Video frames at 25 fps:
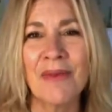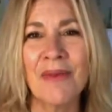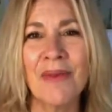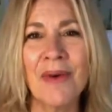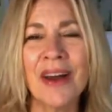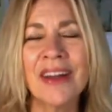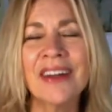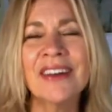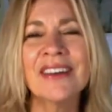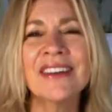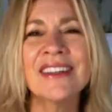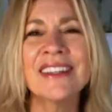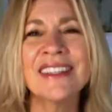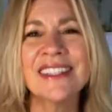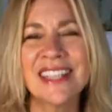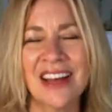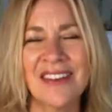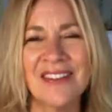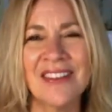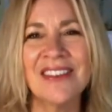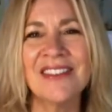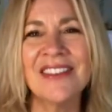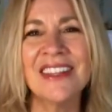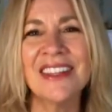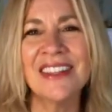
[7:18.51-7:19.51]
What are
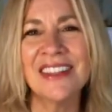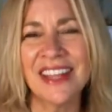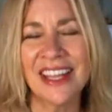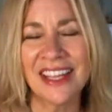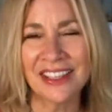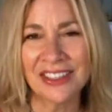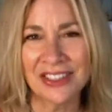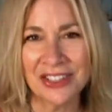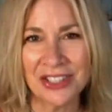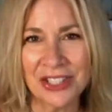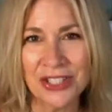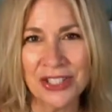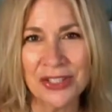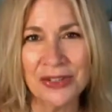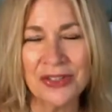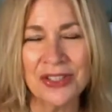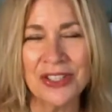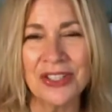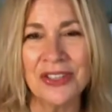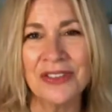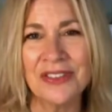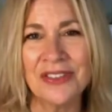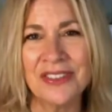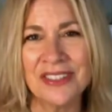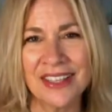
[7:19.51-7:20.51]
some of the things you
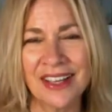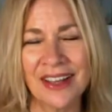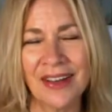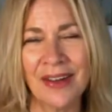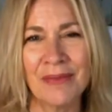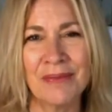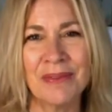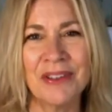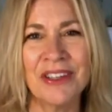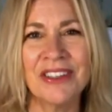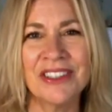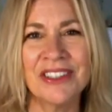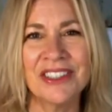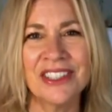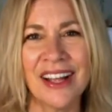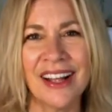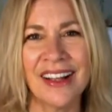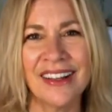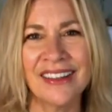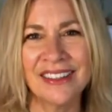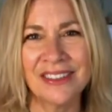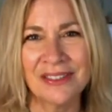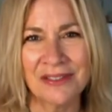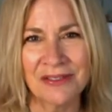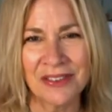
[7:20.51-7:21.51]
do to help your child
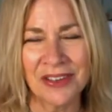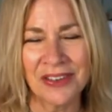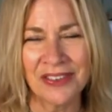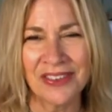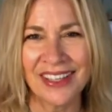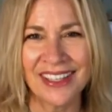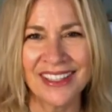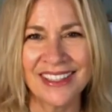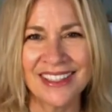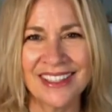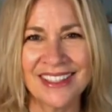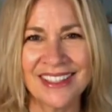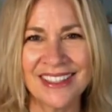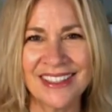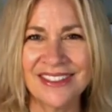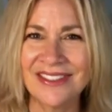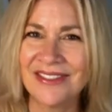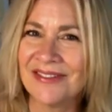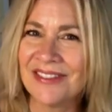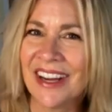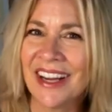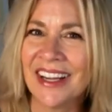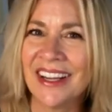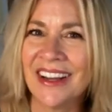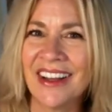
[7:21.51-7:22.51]
focus?
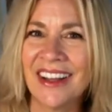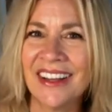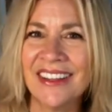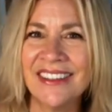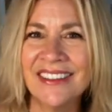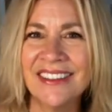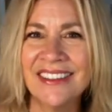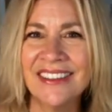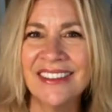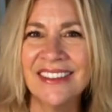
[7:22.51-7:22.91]
Right on.